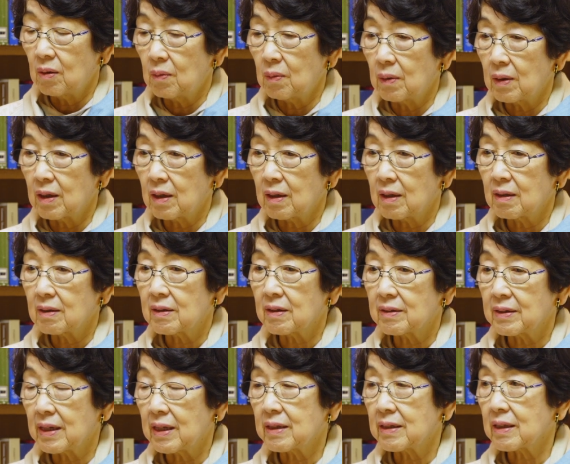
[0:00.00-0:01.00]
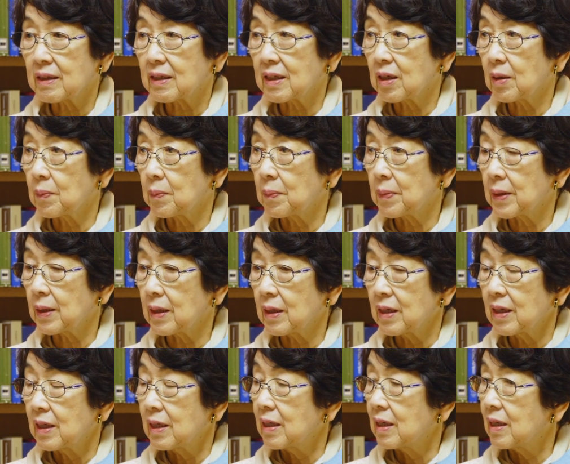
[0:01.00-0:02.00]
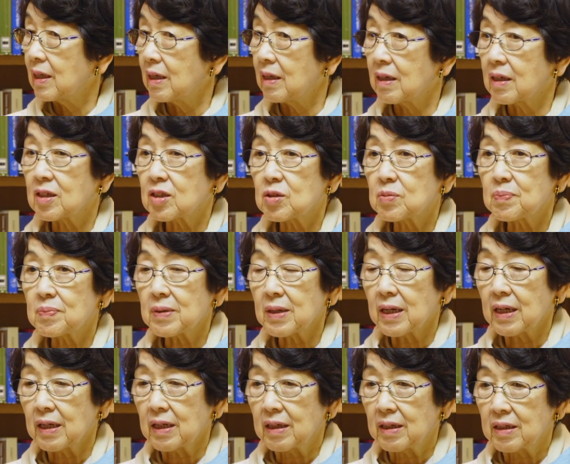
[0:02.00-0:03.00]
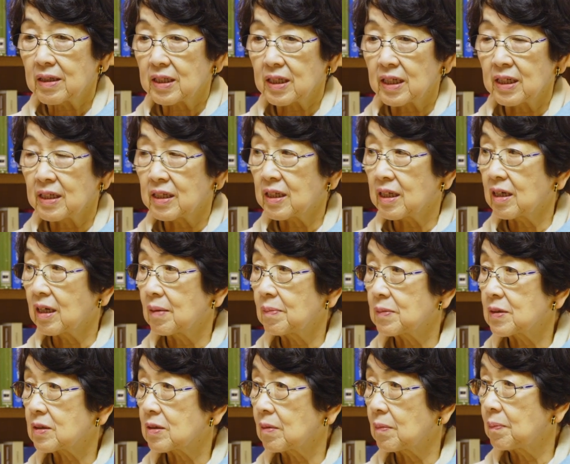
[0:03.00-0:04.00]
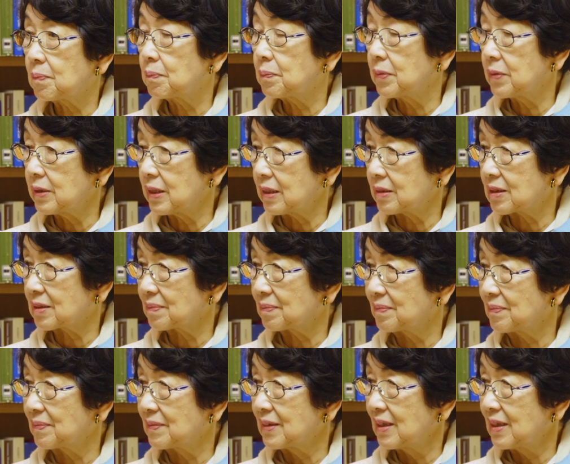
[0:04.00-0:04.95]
where the data can be explained in terms of Buddhism.